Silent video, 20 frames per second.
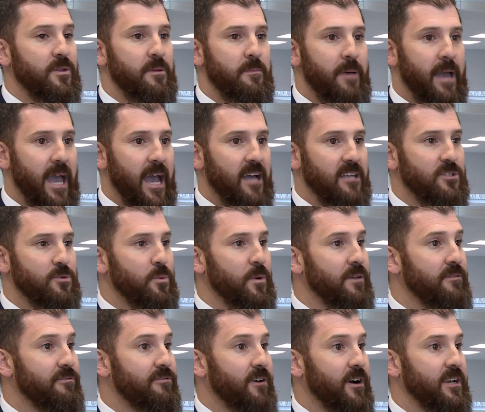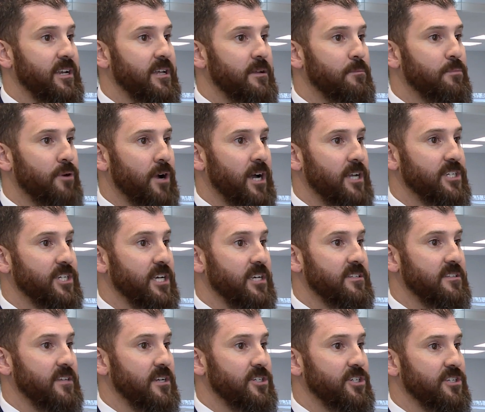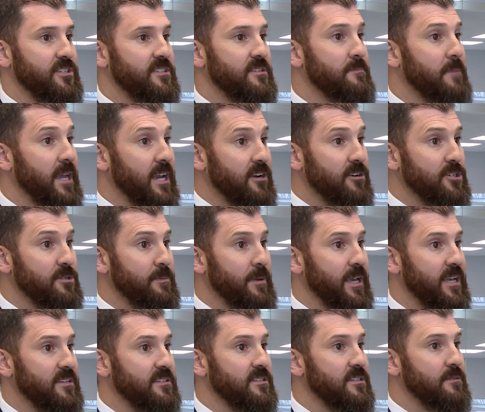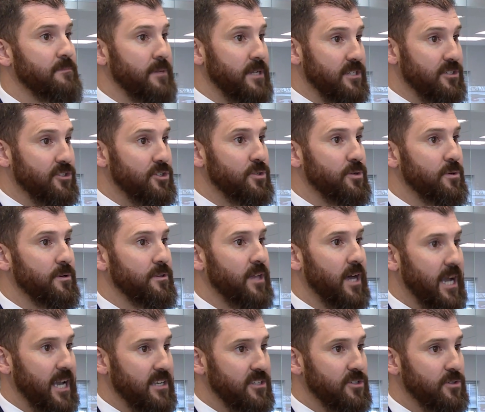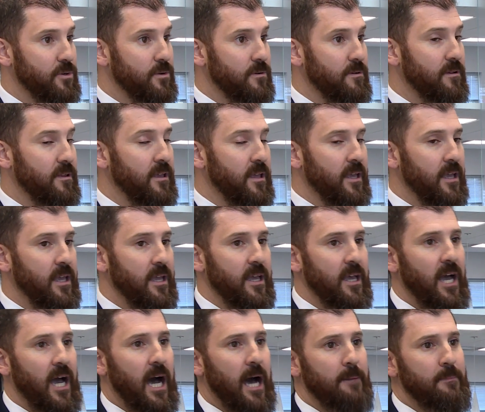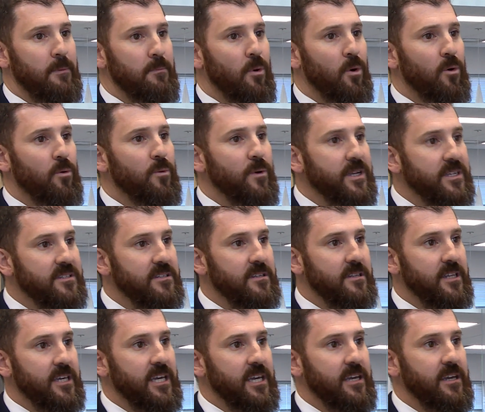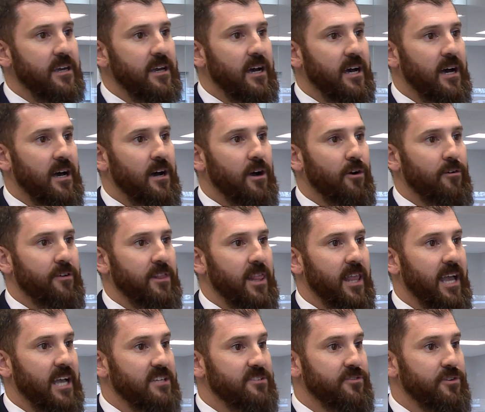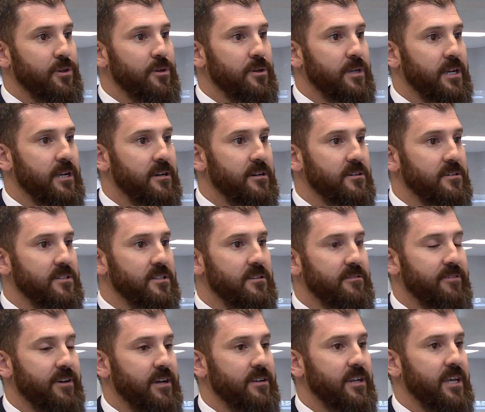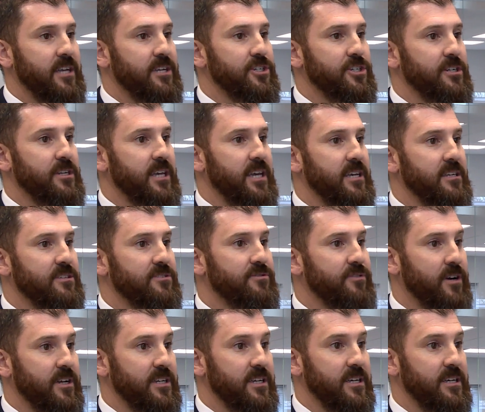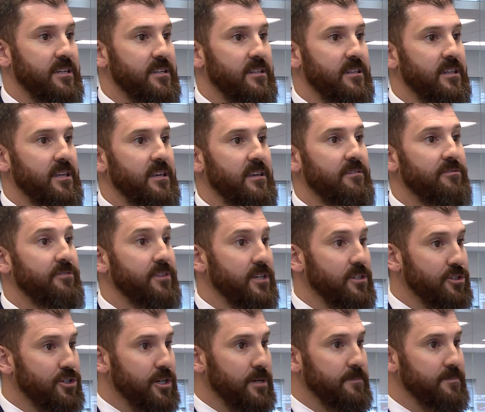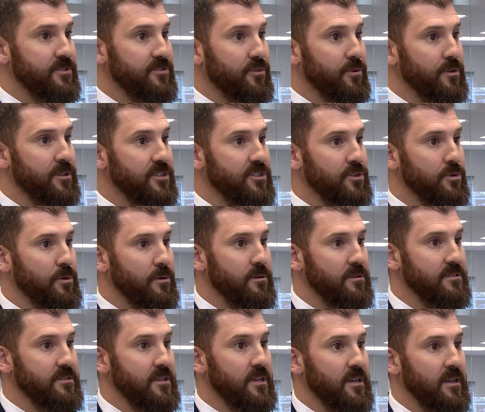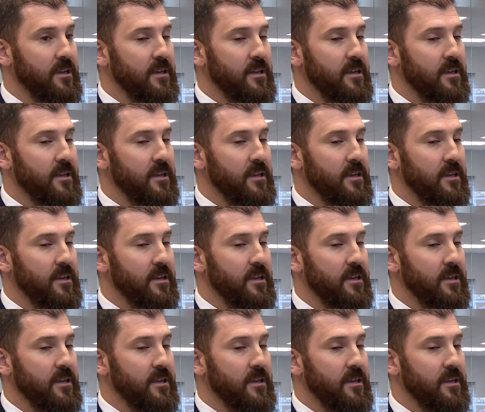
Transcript: In the past, we funded projects such as the Makerspace in the middle school and the high school. Uh, but more recently, uh, over the last few years, the foundation has funded the field trips for the schools.